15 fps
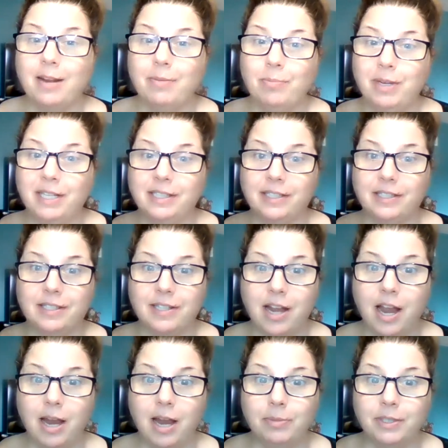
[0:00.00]
It means it's
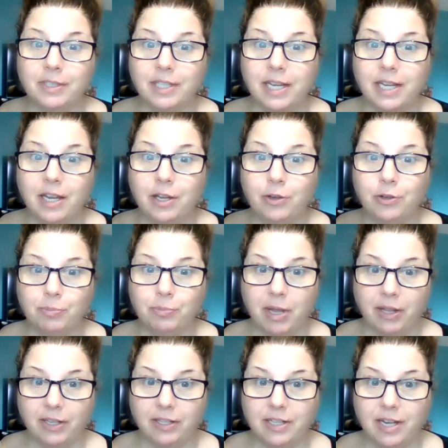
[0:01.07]
time to take your
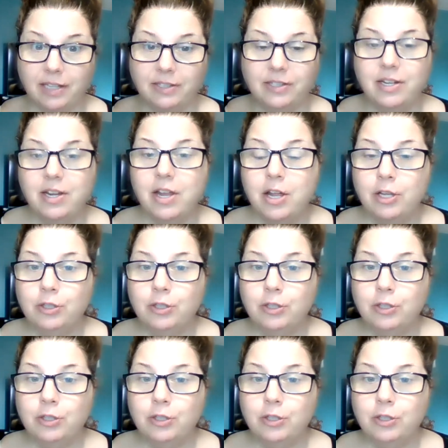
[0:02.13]
spelling test.